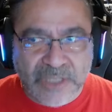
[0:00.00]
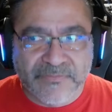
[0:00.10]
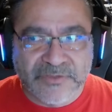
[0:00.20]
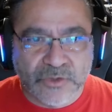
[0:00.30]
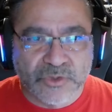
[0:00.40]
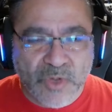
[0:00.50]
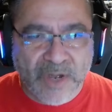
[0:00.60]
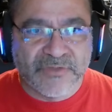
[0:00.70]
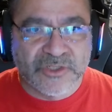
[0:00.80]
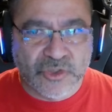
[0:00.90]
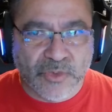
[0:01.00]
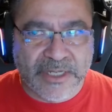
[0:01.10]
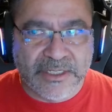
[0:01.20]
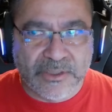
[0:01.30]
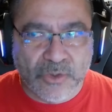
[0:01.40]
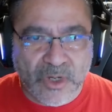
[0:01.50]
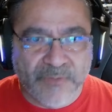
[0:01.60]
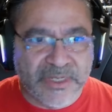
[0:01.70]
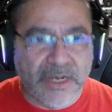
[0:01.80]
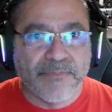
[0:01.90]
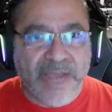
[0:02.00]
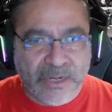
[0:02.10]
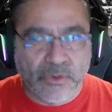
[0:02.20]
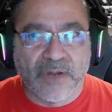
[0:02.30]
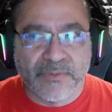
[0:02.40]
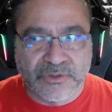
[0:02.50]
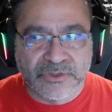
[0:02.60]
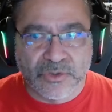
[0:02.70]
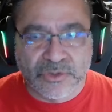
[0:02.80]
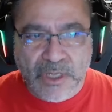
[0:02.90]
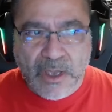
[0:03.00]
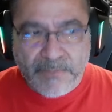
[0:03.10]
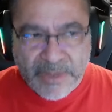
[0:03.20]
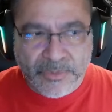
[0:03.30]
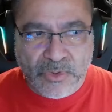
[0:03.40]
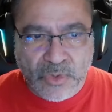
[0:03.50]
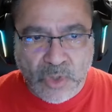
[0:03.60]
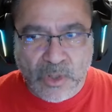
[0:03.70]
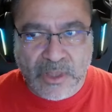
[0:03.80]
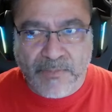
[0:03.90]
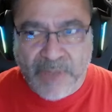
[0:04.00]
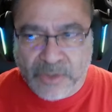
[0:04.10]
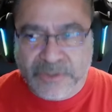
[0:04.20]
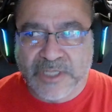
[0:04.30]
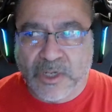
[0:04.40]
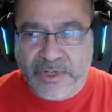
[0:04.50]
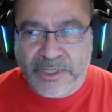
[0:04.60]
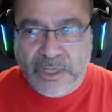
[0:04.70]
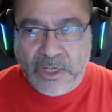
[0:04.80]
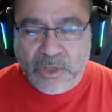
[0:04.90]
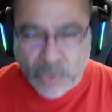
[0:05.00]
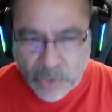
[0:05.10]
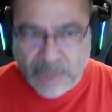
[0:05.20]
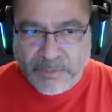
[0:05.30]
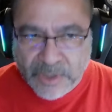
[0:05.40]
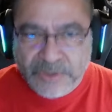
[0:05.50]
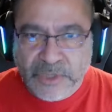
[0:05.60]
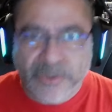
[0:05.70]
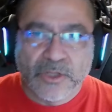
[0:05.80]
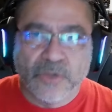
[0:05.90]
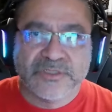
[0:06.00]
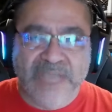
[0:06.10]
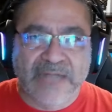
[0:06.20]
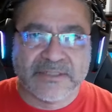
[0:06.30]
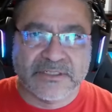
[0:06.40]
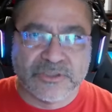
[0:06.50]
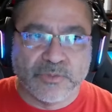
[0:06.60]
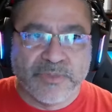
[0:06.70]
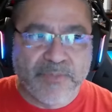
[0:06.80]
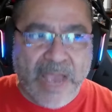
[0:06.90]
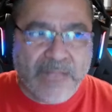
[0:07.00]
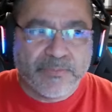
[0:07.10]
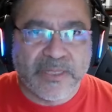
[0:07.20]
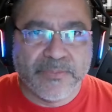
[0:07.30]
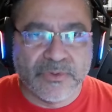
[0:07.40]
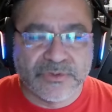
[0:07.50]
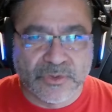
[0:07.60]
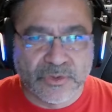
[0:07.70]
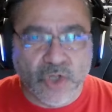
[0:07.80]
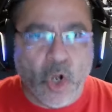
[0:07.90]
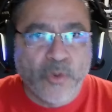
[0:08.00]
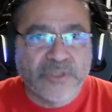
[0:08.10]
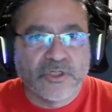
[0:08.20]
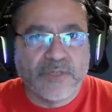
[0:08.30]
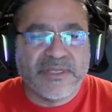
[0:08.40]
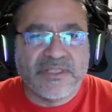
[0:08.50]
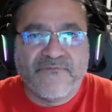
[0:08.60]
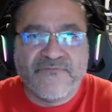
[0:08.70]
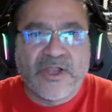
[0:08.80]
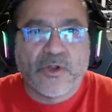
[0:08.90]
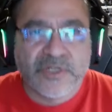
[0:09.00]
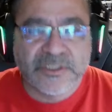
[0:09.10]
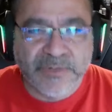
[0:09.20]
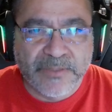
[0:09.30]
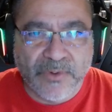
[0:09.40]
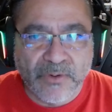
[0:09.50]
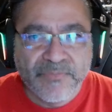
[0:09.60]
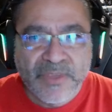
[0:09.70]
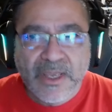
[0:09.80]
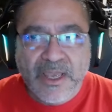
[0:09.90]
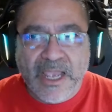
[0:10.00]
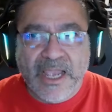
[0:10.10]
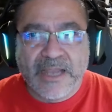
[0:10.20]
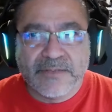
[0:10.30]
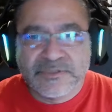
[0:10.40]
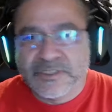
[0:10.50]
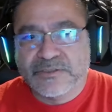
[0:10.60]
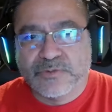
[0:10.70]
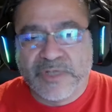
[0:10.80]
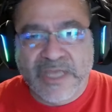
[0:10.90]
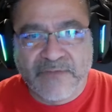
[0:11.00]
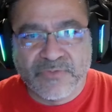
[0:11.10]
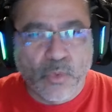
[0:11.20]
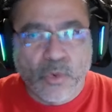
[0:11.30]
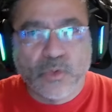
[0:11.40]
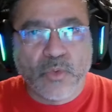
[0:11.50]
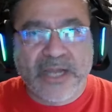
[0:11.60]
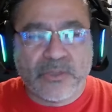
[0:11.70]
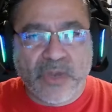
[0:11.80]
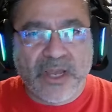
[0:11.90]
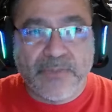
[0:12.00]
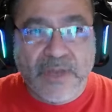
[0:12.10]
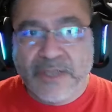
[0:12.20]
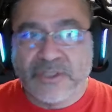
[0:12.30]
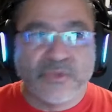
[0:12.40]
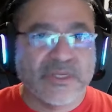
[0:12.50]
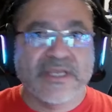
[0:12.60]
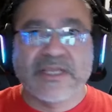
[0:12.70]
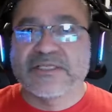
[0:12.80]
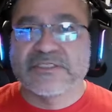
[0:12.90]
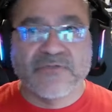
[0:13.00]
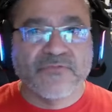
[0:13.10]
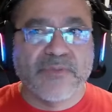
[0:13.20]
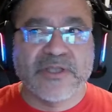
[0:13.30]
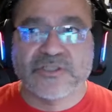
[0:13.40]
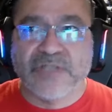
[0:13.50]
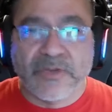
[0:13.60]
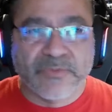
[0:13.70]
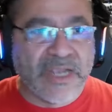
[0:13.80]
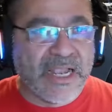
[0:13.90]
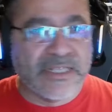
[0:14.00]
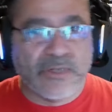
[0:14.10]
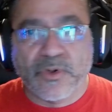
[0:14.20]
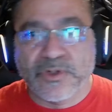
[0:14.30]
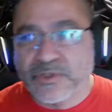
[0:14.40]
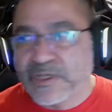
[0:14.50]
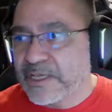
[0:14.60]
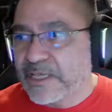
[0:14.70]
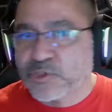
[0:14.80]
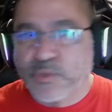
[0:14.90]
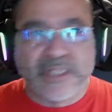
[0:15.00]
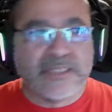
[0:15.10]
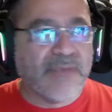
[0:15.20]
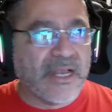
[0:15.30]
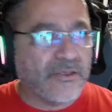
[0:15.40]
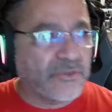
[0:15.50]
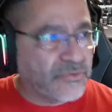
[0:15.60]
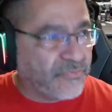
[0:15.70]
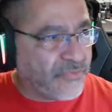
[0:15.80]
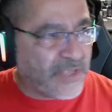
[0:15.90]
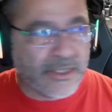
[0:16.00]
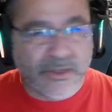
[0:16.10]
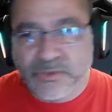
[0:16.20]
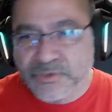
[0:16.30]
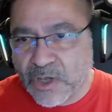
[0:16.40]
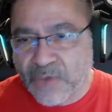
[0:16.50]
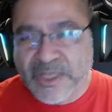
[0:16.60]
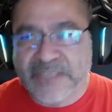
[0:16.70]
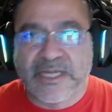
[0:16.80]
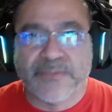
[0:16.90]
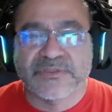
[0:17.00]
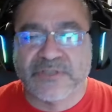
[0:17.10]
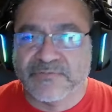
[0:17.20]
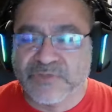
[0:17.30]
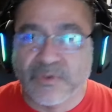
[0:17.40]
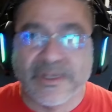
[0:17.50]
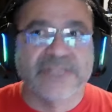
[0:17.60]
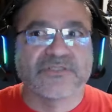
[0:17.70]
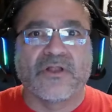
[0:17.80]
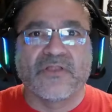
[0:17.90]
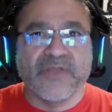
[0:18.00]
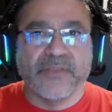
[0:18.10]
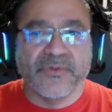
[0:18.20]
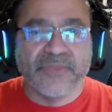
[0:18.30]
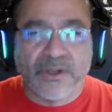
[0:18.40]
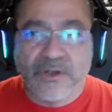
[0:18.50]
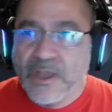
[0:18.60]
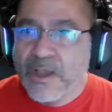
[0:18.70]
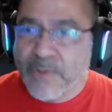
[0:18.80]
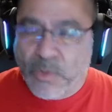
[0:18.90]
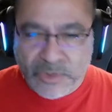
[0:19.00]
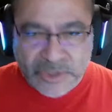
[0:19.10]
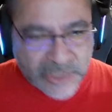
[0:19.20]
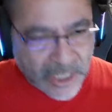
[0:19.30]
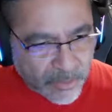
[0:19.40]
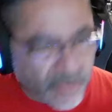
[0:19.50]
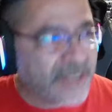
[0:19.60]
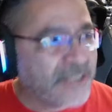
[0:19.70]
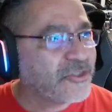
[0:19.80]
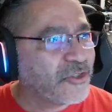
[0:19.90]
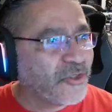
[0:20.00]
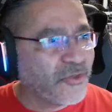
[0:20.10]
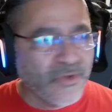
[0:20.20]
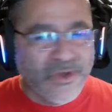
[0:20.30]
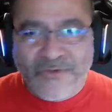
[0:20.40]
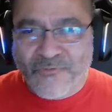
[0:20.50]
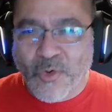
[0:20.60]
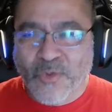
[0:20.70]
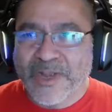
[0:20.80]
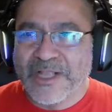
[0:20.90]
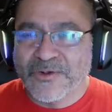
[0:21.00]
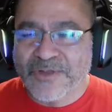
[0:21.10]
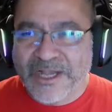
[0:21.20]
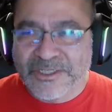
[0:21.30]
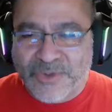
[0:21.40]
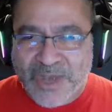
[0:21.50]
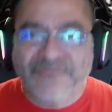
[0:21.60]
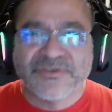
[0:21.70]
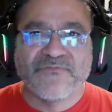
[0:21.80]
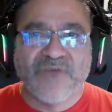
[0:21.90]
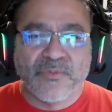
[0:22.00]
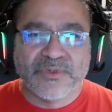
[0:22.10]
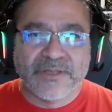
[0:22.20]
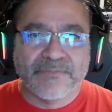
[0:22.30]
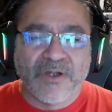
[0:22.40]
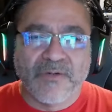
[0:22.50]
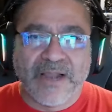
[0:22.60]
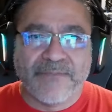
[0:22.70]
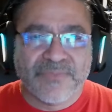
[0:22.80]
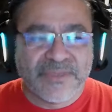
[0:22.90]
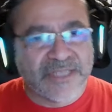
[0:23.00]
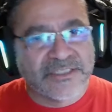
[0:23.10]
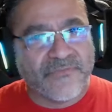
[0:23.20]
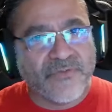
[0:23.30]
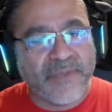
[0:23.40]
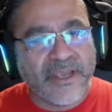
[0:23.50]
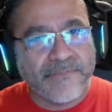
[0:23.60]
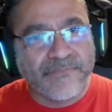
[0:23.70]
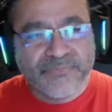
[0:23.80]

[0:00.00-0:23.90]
officers who have this training who have become bank robbers. There's people who go to the military, to learn tactics to be bad people. So there's always going to be nefarious people. And since we have the World Wide Web, you can get this information anywhere. You can get training manuals, videos, all that type of stuff. So it's all available there. But we're just kind of bringing it to you for Ready or Not. So have some fun with it. All right, that's it for me.